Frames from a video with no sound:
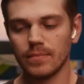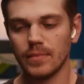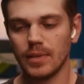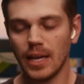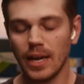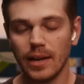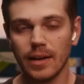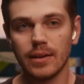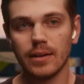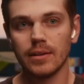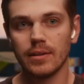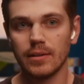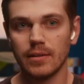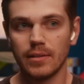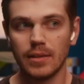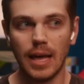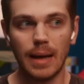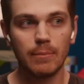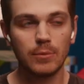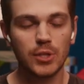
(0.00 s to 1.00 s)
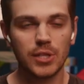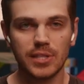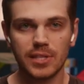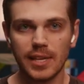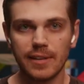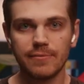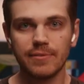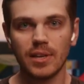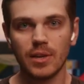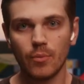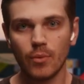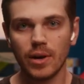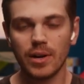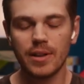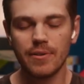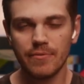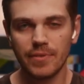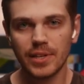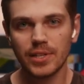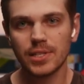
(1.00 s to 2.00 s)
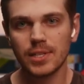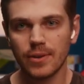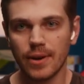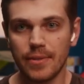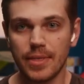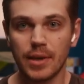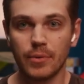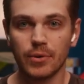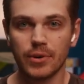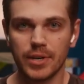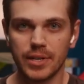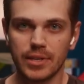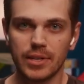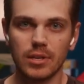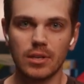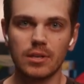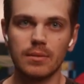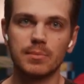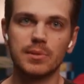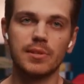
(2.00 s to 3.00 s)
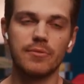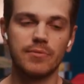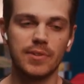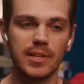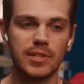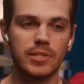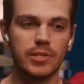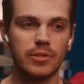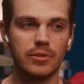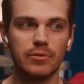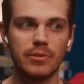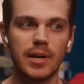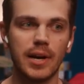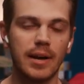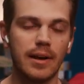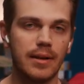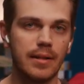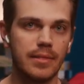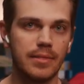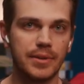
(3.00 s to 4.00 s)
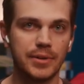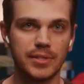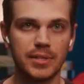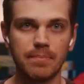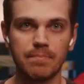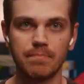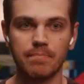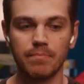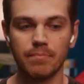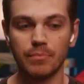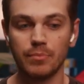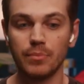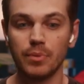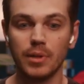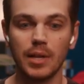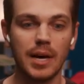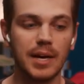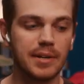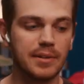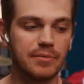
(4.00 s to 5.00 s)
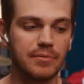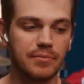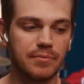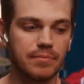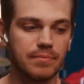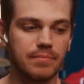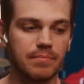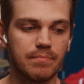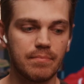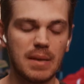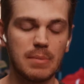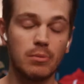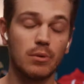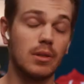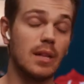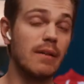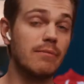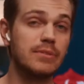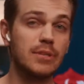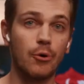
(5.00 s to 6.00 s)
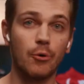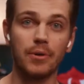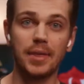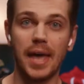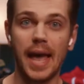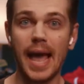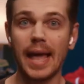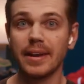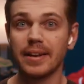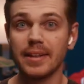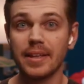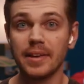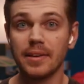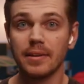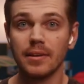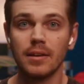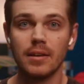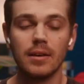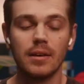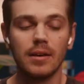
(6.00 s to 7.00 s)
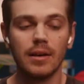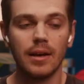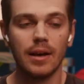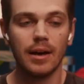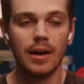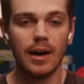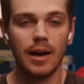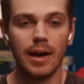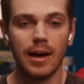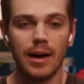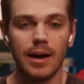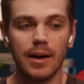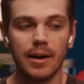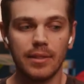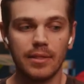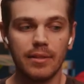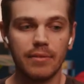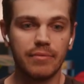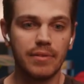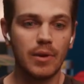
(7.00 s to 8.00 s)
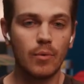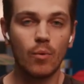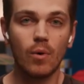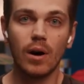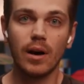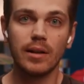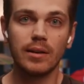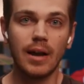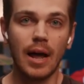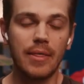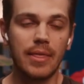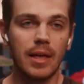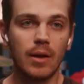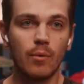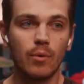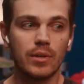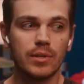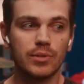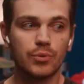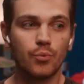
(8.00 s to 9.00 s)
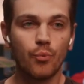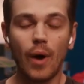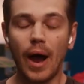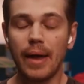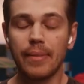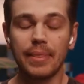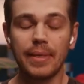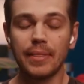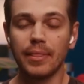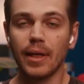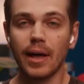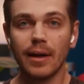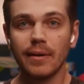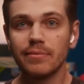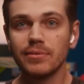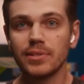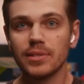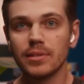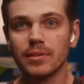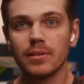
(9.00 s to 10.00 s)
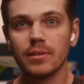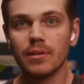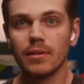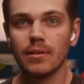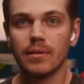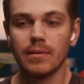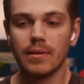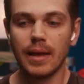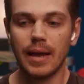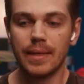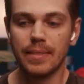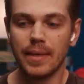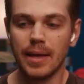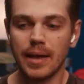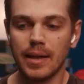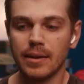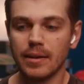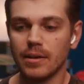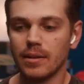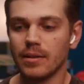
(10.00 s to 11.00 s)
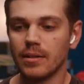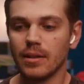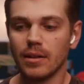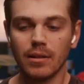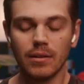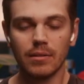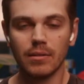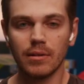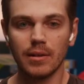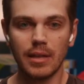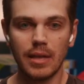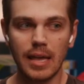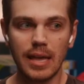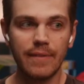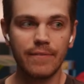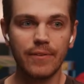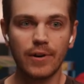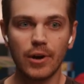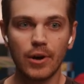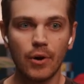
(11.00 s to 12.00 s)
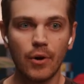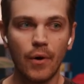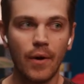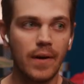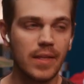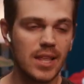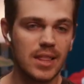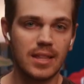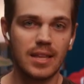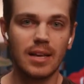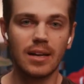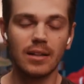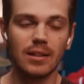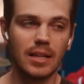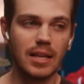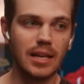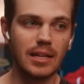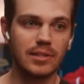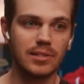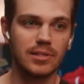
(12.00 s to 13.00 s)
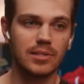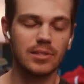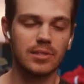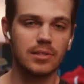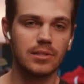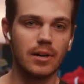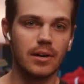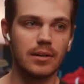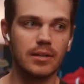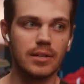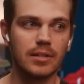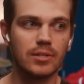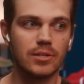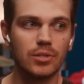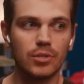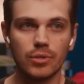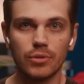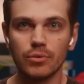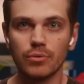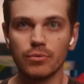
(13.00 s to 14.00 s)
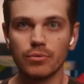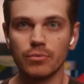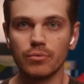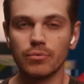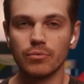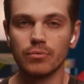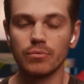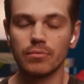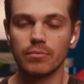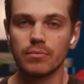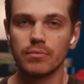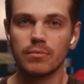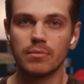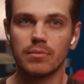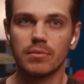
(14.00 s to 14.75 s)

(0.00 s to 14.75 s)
Yeah, the MGC V1 and V2 I think were good cubes. The V2 there's a lot of people loved it or they hated it. The V1 I think was widely loved. And then the Evo and then the Elites started to